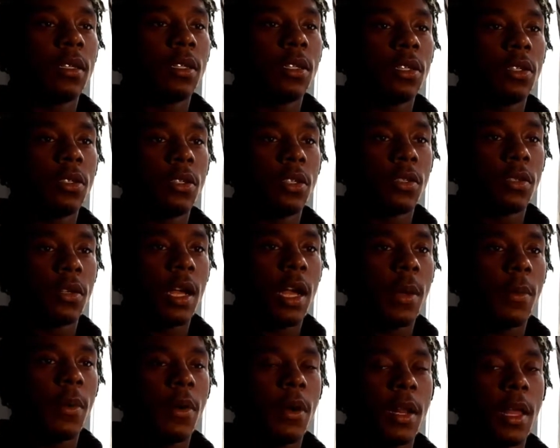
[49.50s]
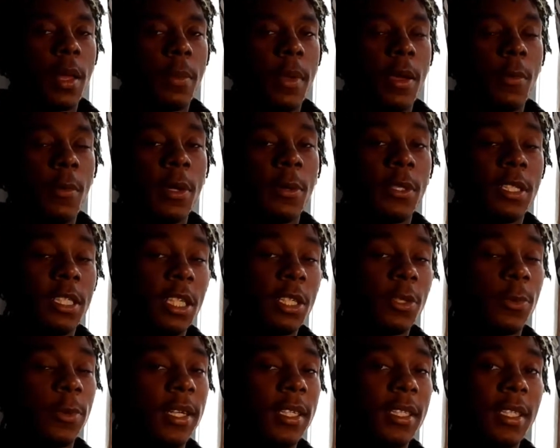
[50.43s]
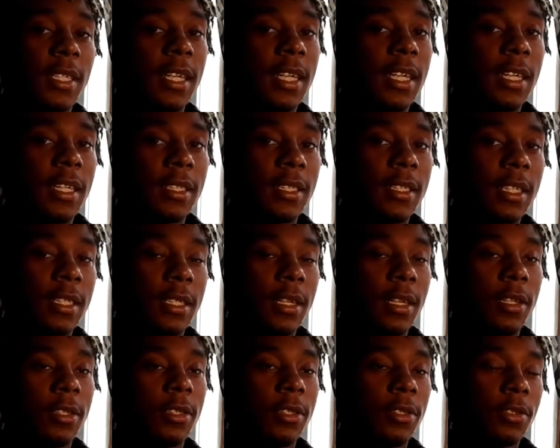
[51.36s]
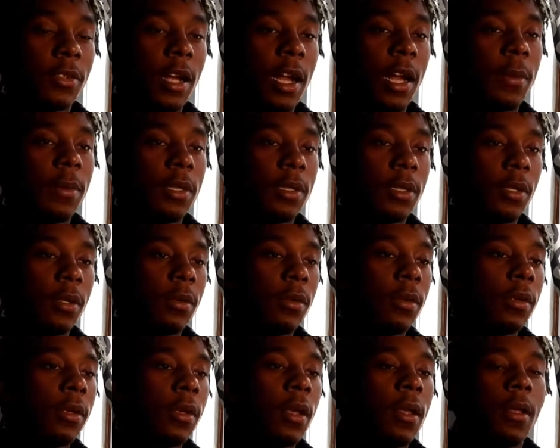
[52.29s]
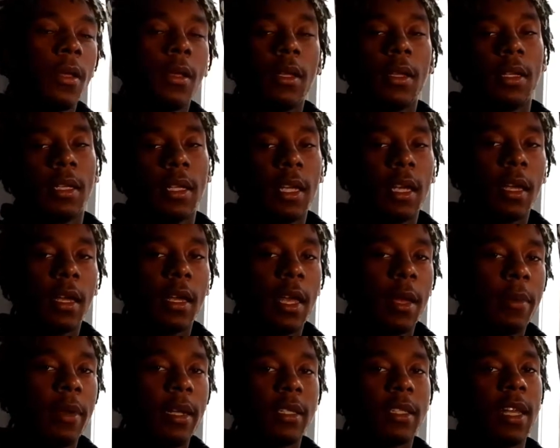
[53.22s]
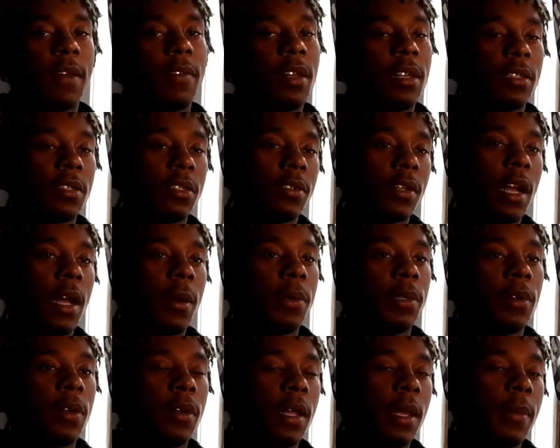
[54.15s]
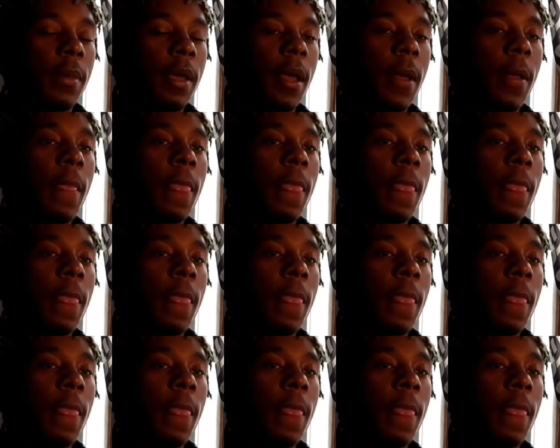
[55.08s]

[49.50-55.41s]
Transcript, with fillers: Subscribe, all that, man. We just recently hit 600 subscribers, so yeah, give me the 700 subscribers, all that, man.